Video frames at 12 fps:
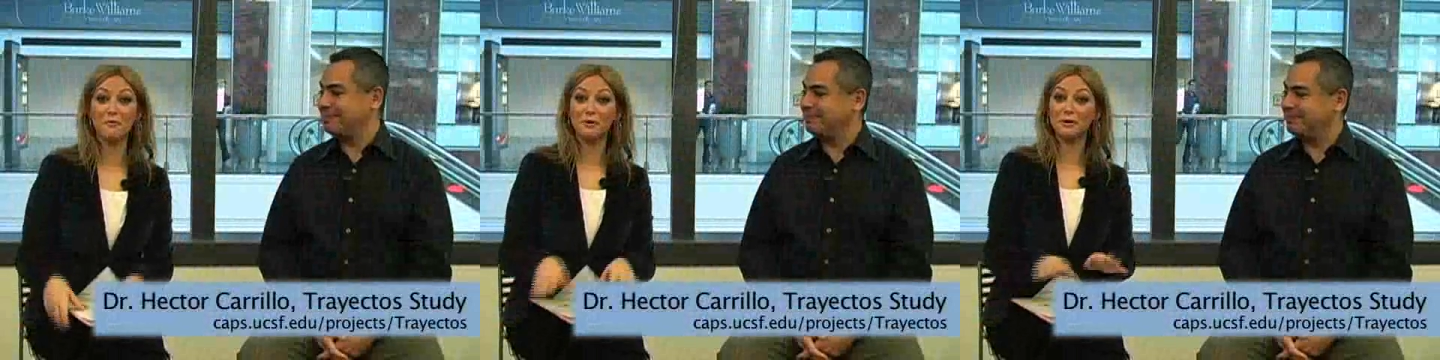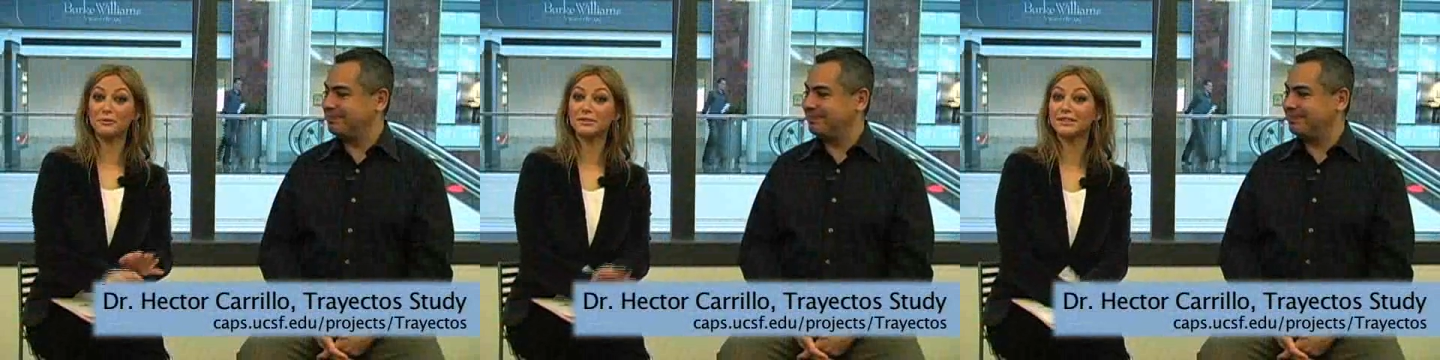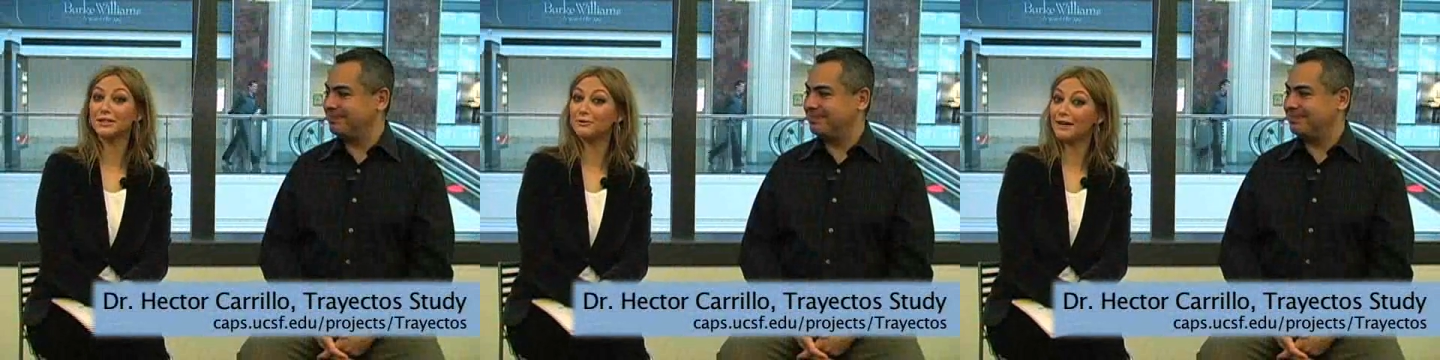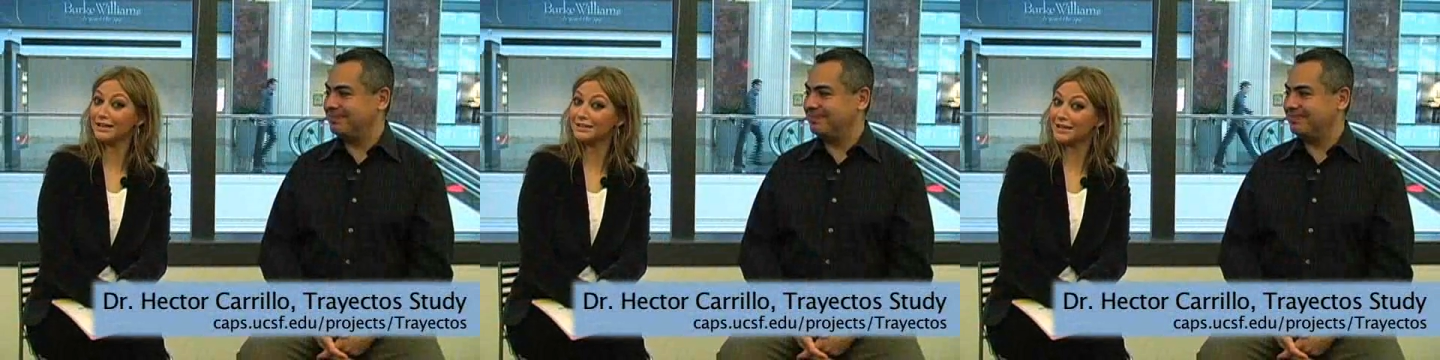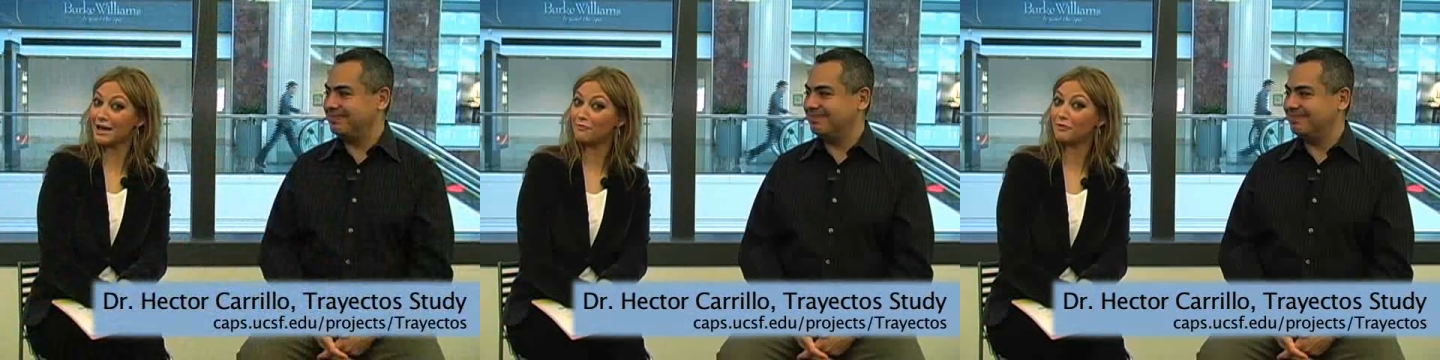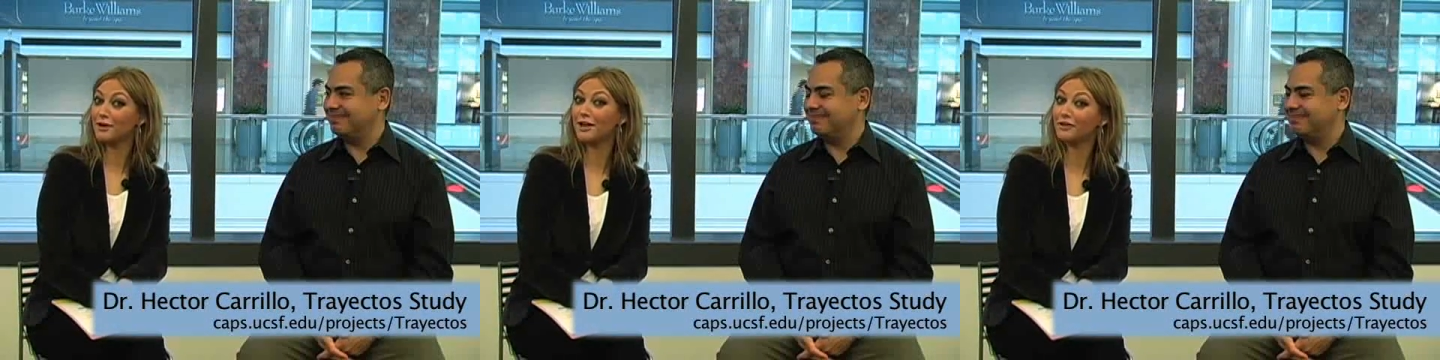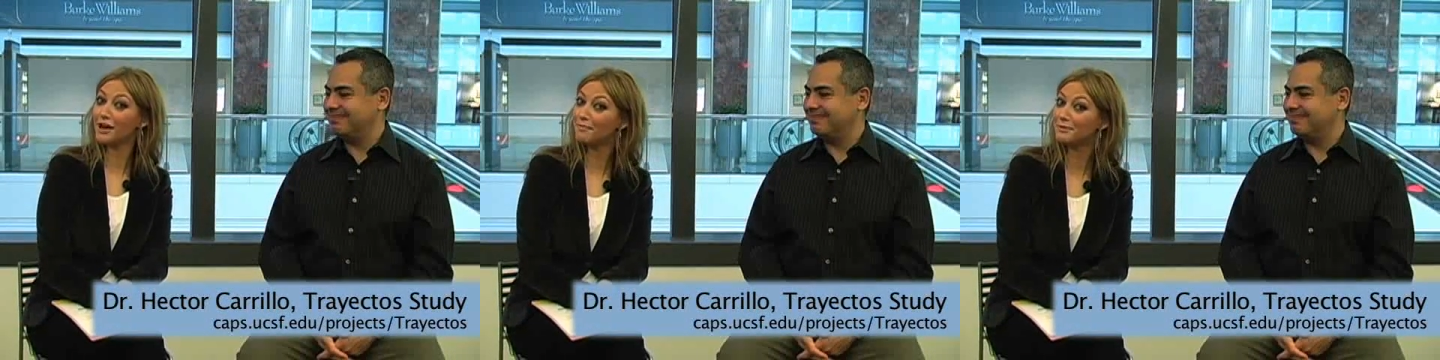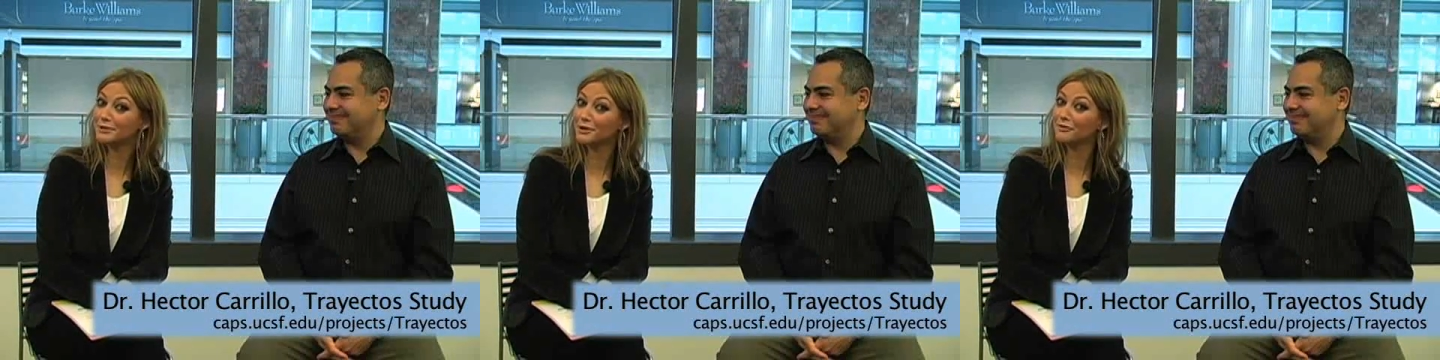Speaker 1: we will see you next time for another
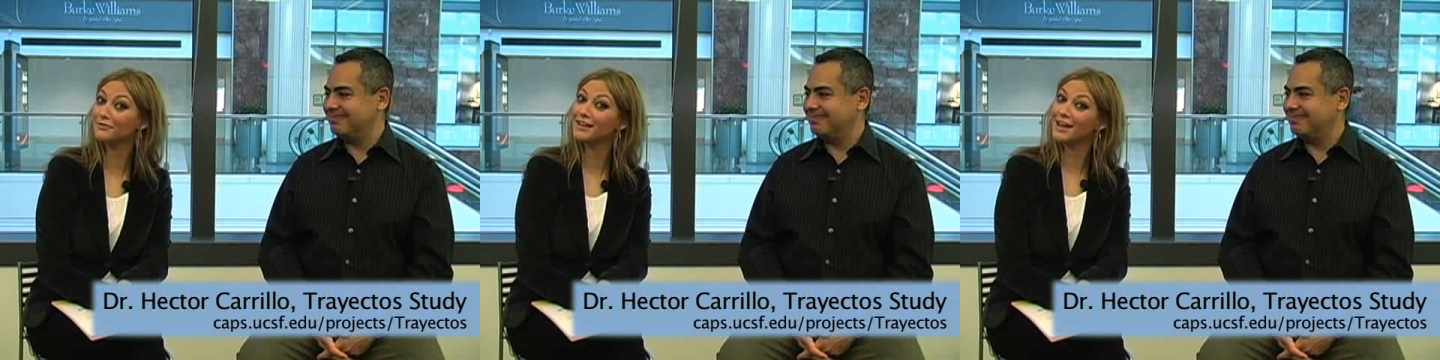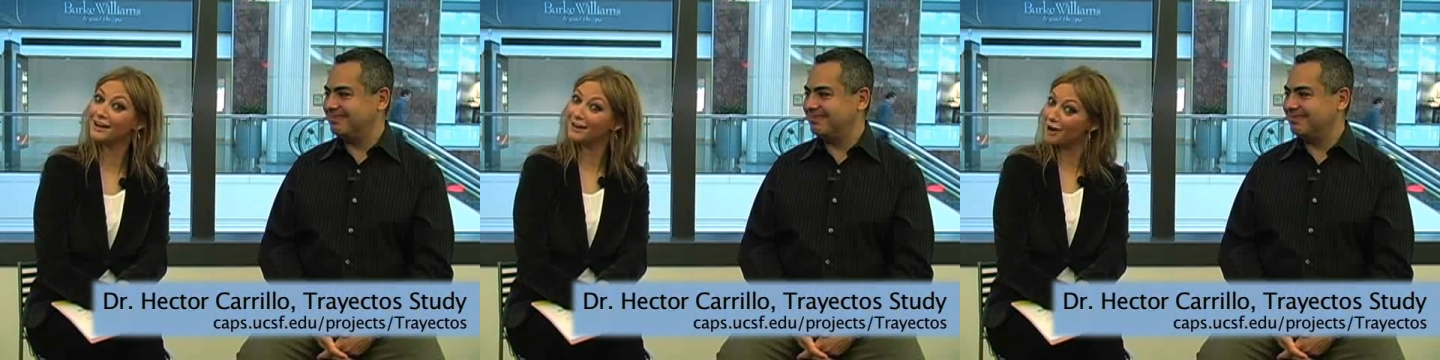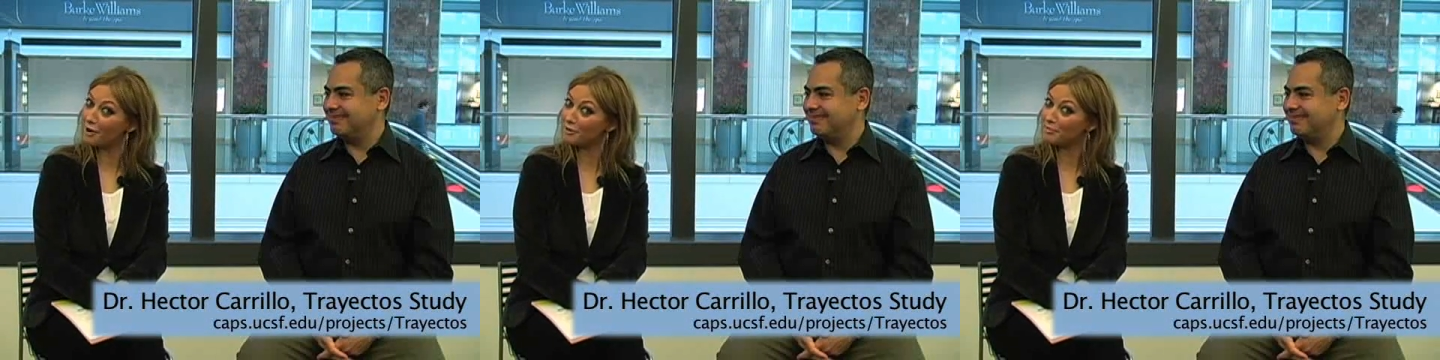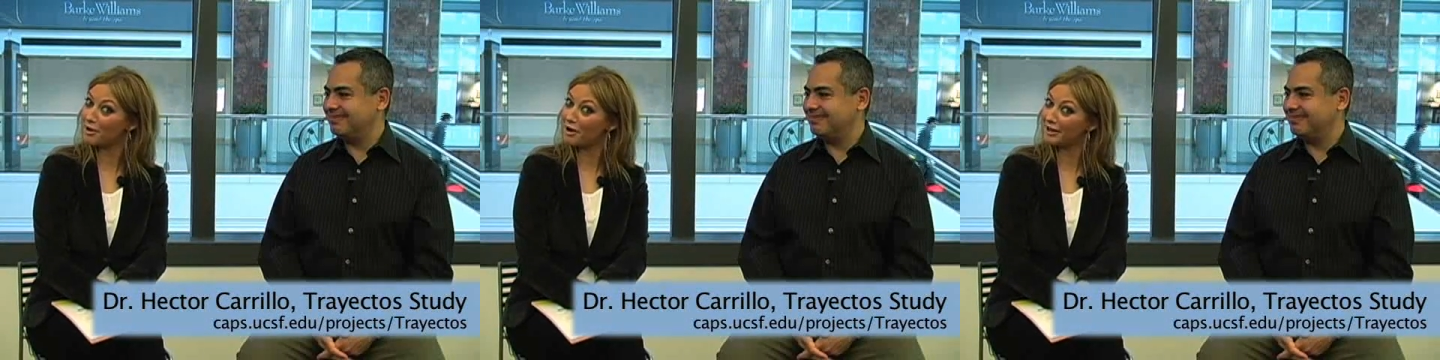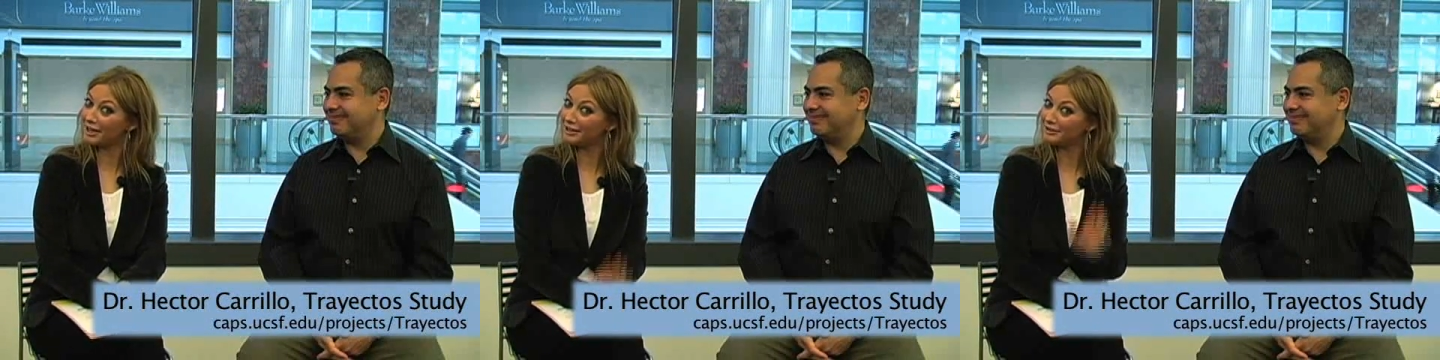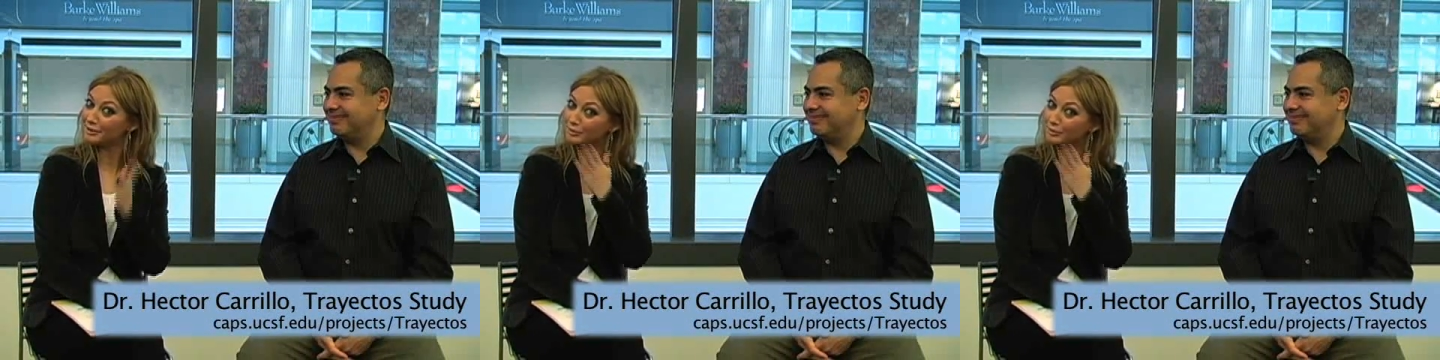episode of Getting It On with Bonnie.